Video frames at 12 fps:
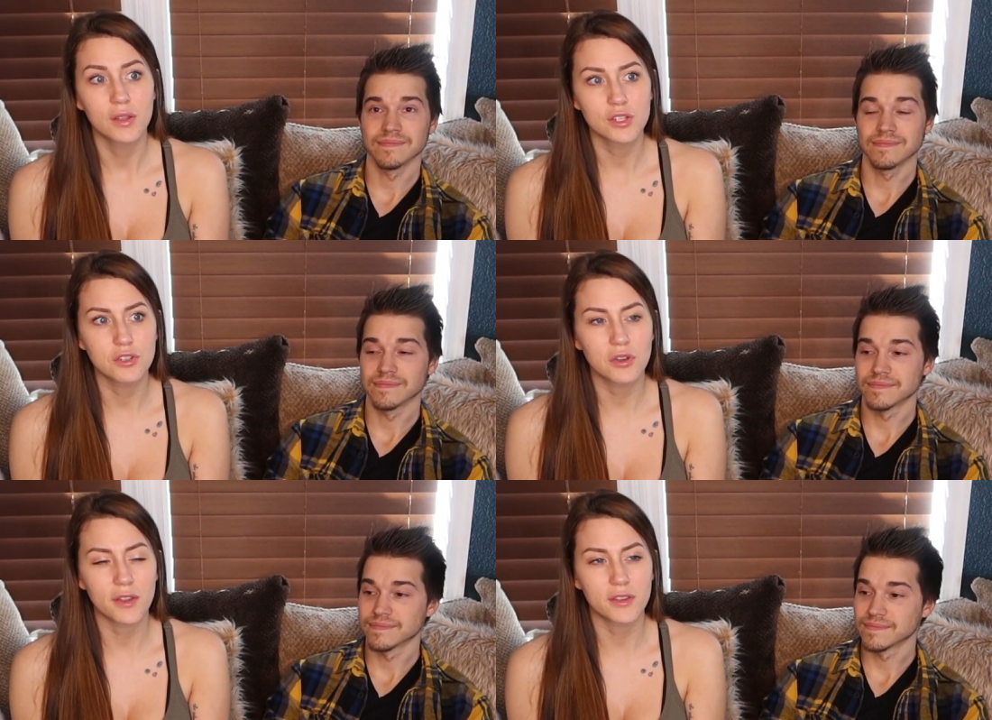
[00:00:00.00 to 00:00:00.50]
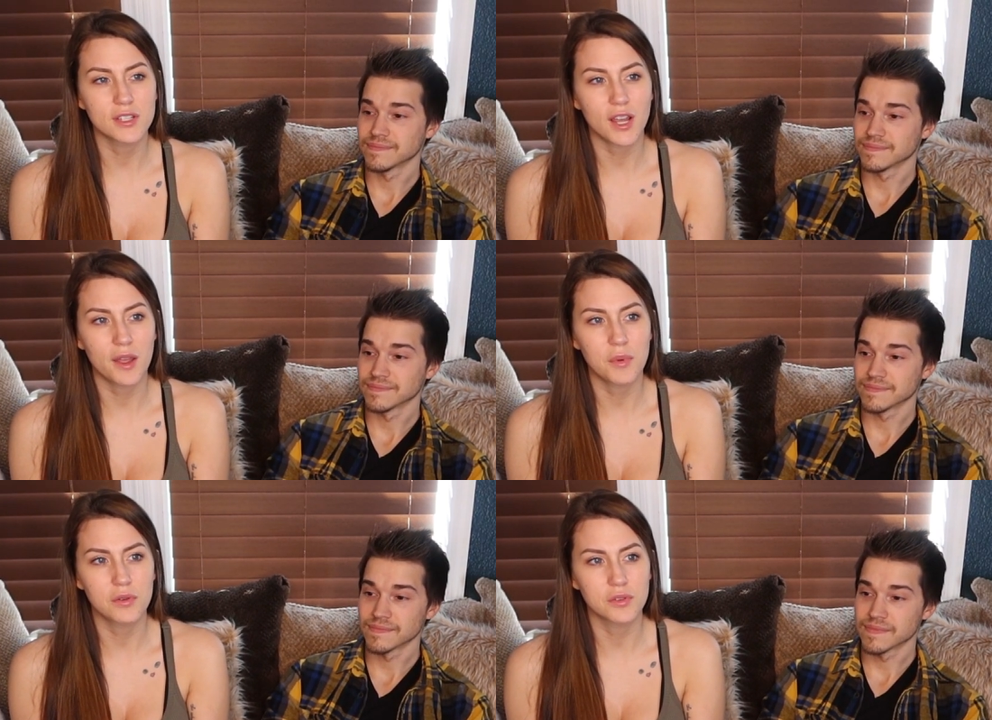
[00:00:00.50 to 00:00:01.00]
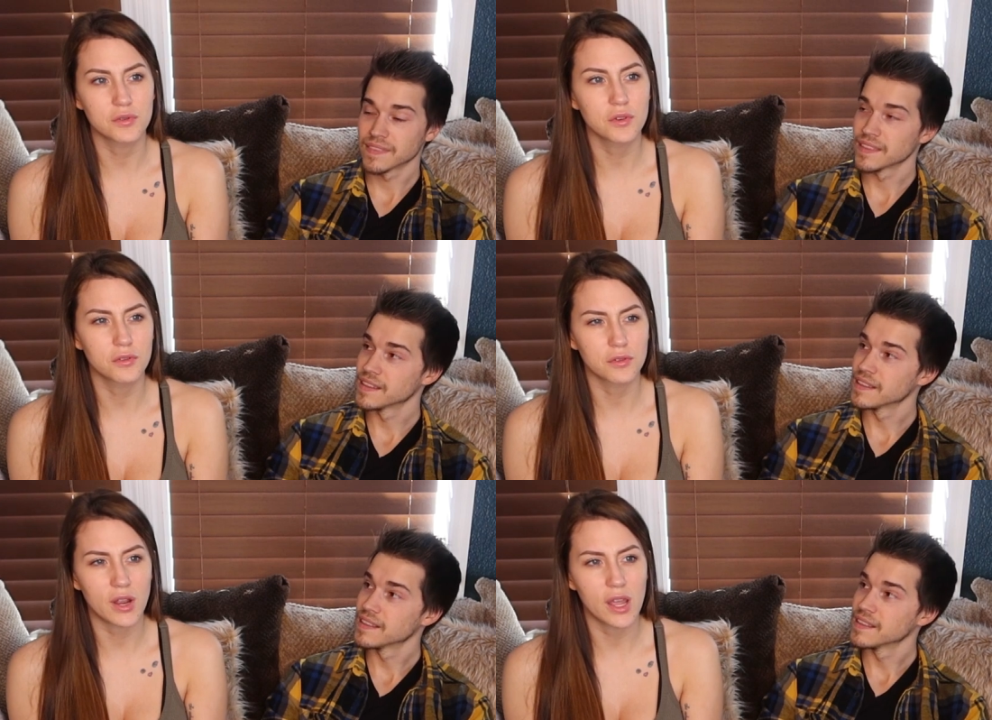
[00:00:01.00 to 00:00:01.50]
Speaker 1: She, at the time it was
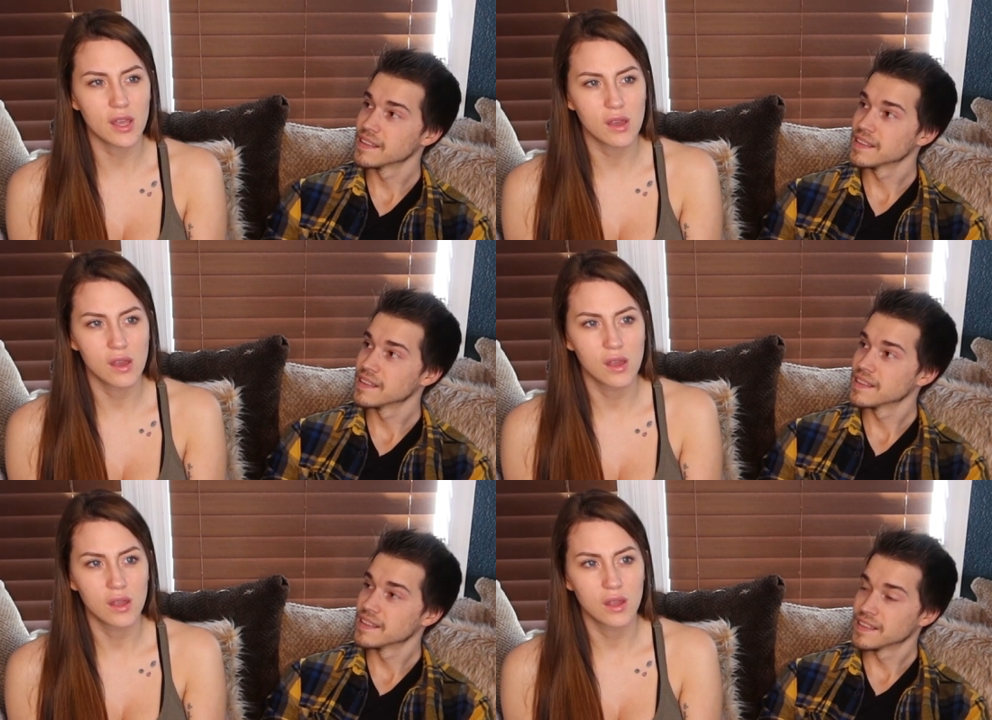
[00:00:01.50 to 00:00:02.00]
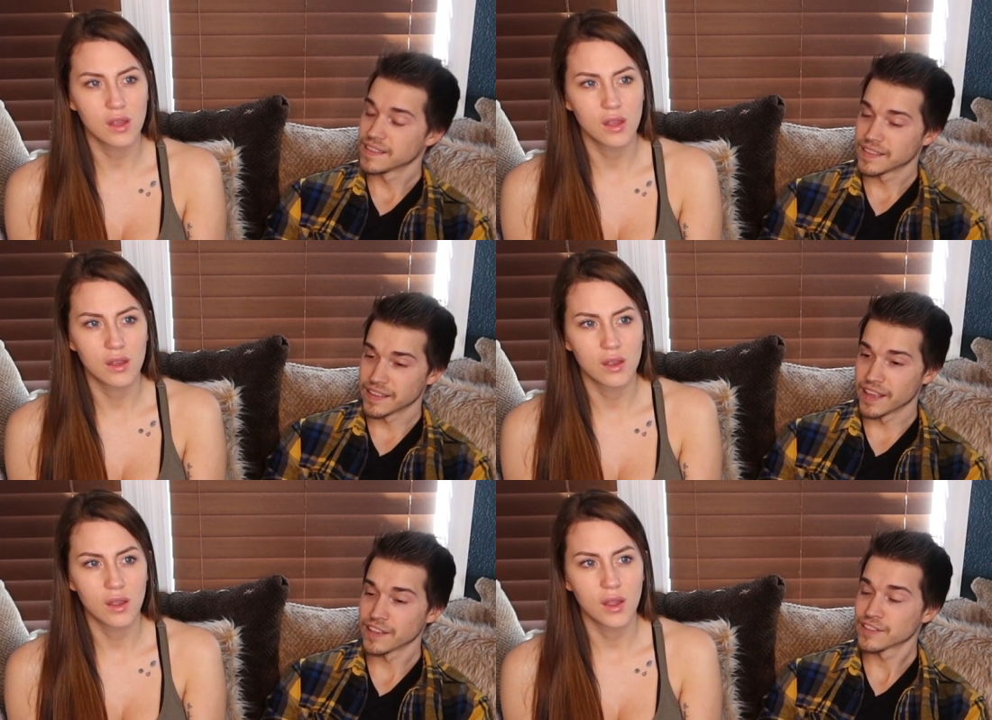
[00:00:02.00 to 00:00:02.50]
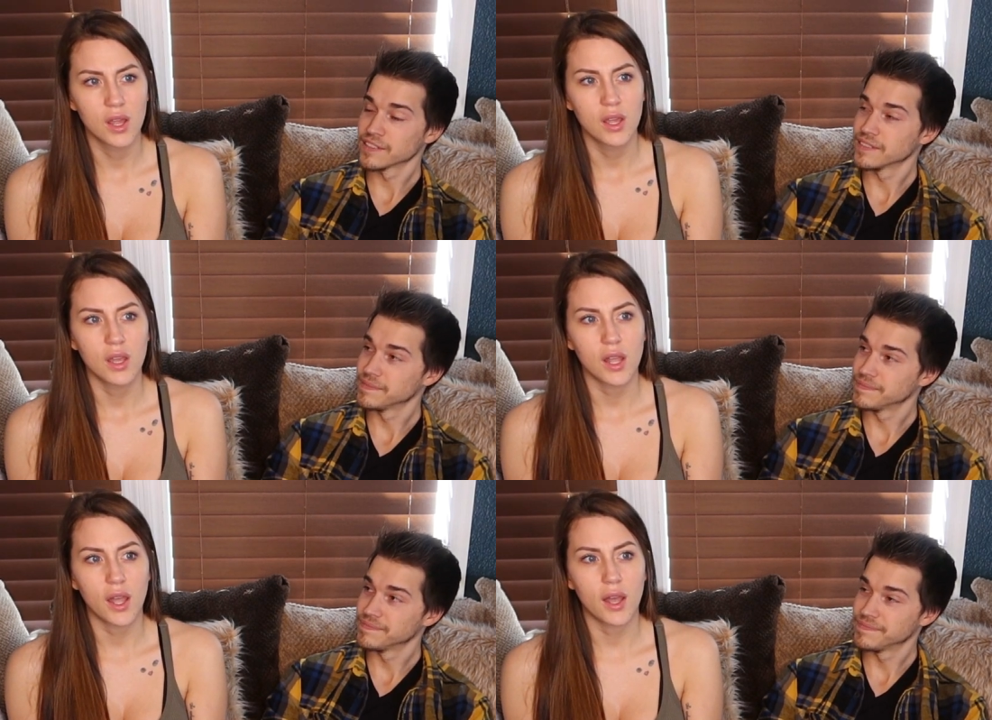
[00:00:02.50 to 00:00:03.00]
Ruth, right? Yes.
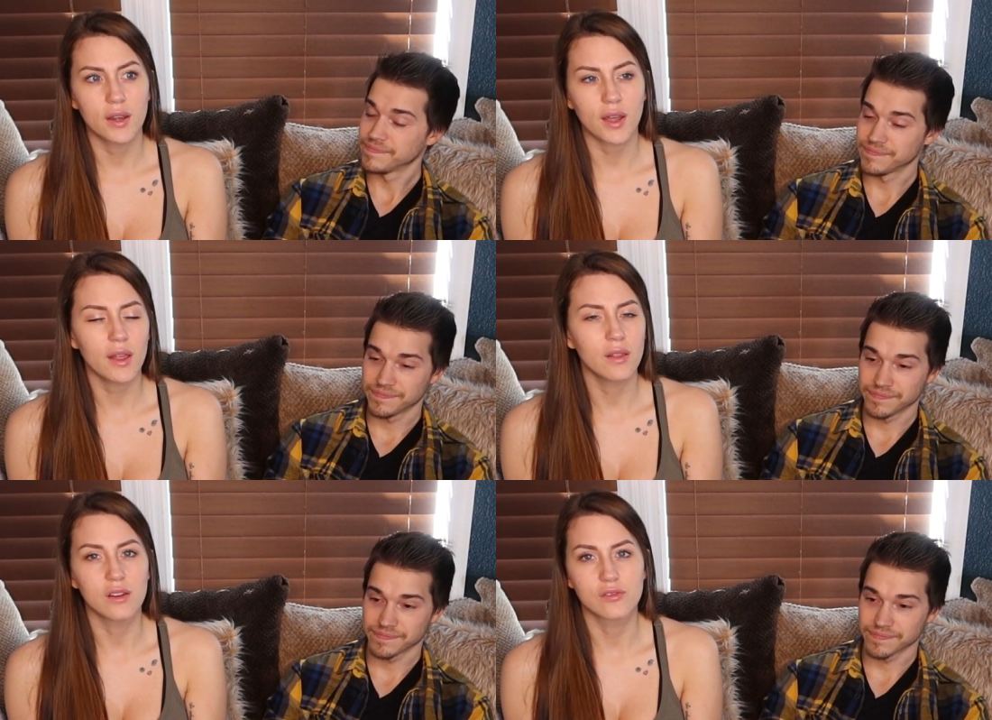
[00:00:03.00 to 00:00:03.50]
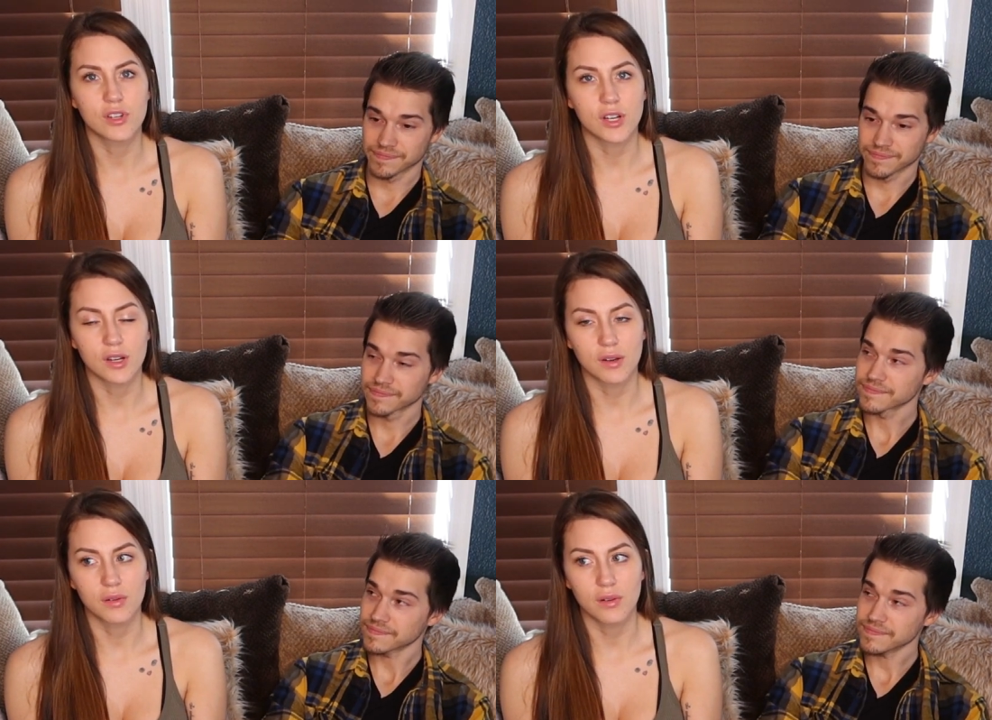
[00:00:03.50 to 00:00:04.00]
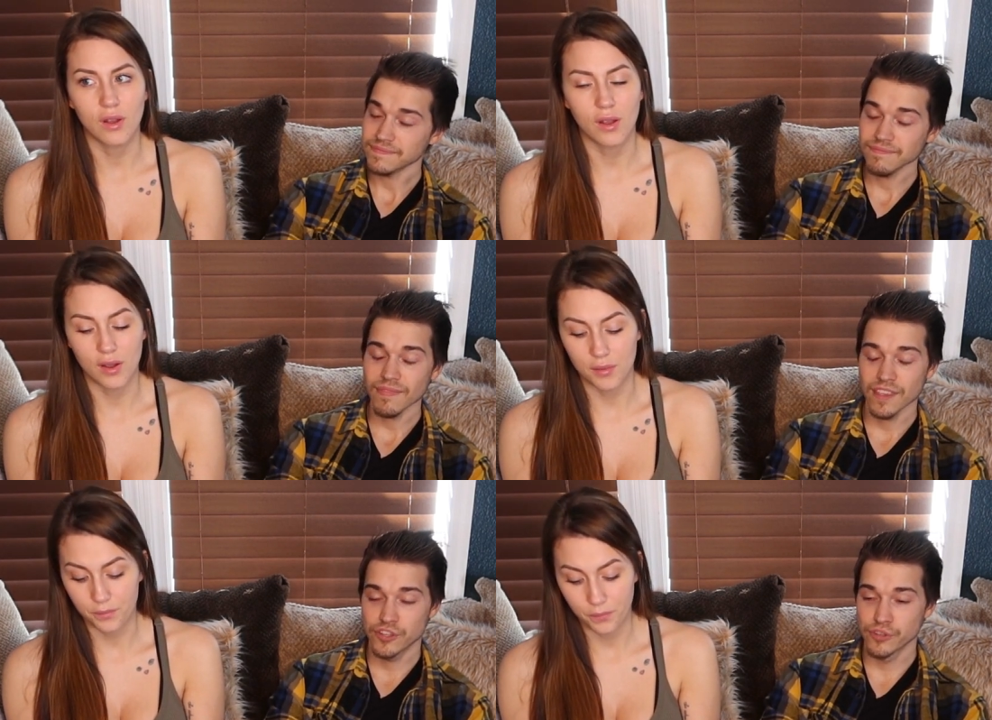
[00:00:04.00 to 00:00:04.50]
And I loved her.
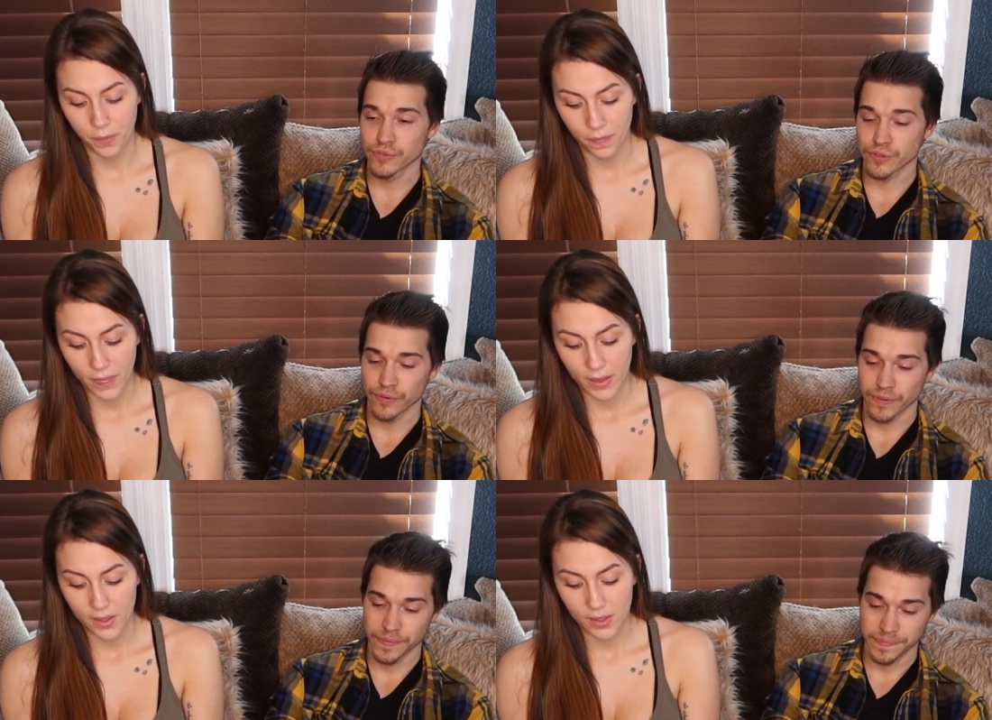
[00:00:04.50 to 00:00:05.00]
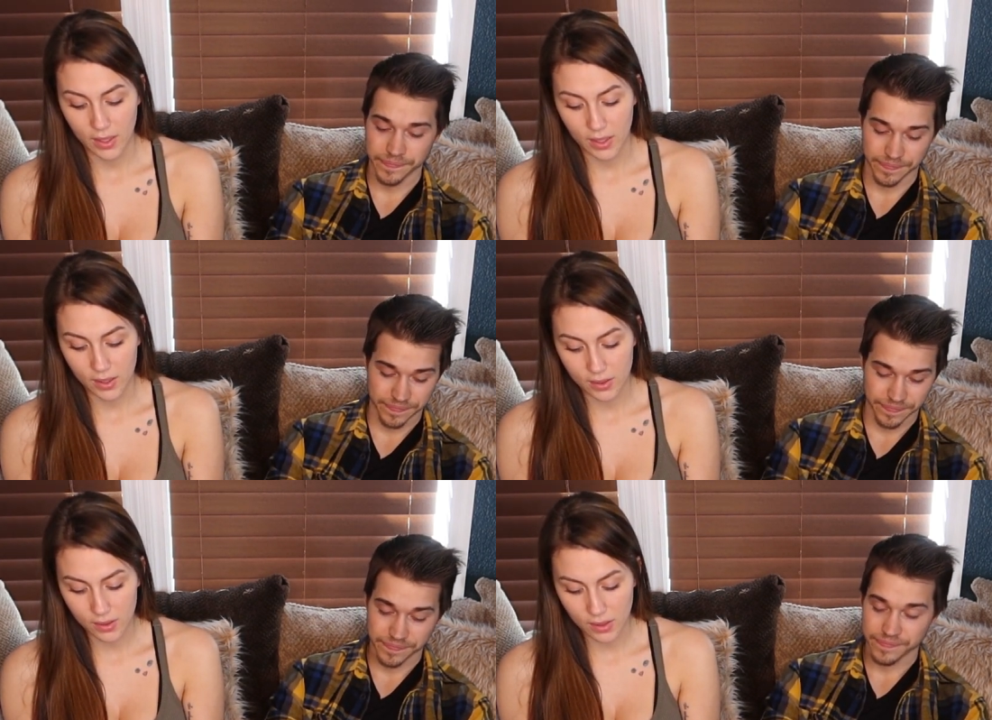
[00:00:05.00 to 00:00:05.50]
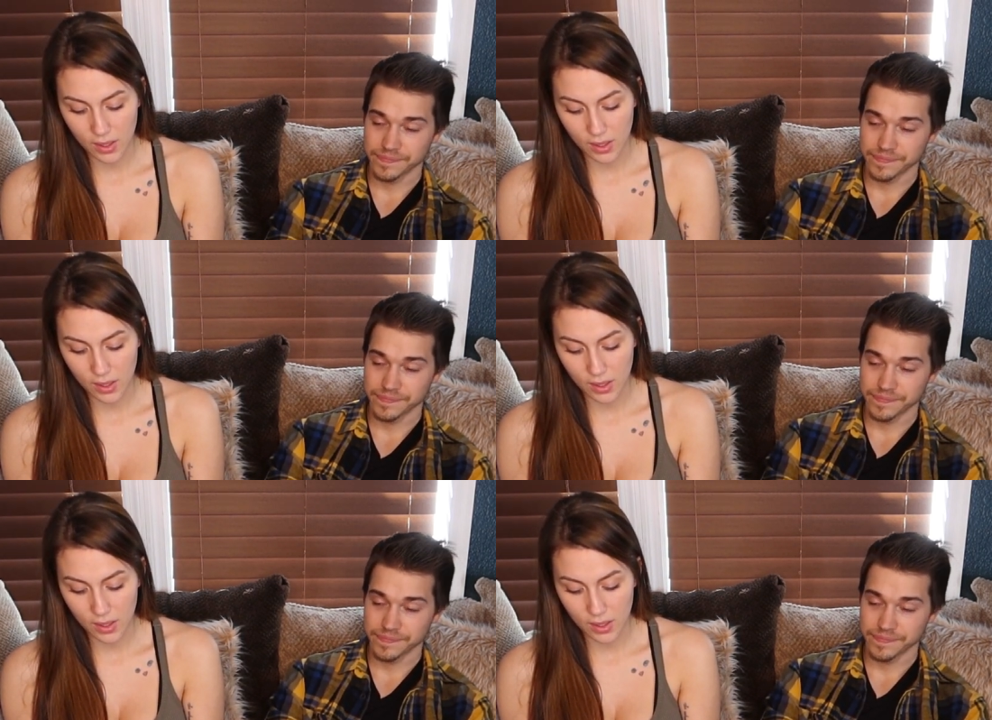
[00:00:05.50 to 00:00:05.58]
Um, she was cool. Yeah,